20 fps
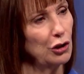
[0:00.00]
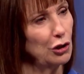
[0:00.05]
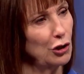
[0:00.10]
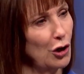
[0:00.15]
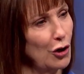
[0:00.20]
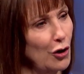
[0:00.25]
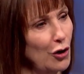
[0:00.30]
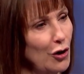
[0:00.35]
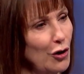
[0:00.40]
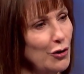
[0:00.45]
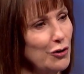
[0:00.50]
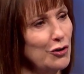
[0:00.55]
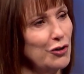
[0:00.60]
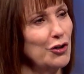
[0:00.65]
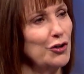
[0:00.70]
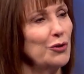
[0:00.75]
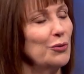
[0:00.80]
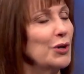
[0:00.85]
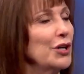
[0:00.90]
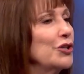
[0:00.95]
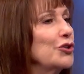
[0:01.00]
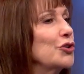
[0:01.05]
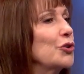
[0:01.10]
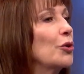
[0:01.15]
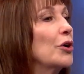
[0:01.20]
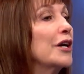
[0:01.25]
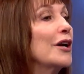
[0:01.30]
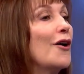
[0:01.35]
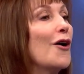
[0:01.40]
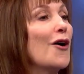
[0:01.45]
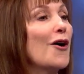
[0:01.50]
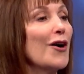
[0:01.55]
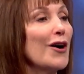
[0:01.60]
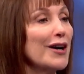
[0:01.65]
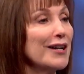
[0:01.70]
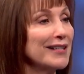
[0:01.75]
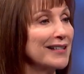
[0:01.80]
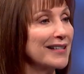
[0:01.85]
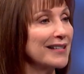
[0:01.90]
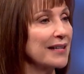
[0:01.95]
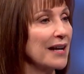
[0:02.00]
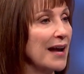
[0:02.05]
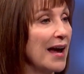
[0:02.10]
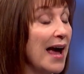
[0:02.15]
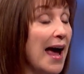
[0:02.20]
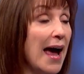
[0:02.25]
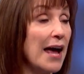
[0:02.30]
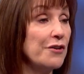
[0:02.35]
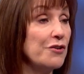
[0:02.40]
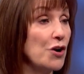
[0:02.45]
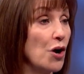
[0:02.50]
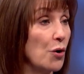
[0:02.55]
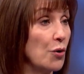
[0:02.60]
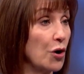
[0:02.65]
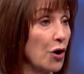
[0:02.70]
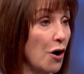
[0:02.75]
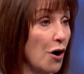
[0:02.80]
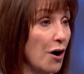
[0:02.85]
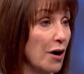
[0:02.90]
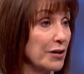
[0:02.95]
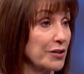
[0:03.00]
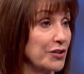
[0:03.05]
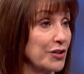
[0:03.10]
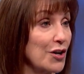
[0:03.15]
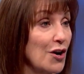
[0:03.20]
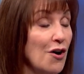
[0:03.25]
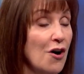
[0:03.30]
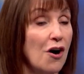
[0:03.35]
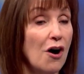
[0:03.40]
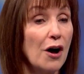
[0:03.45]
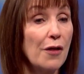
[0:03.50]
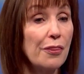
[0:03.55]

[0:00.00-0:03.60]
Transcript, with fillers: to learn, to enjoy arts at no cost.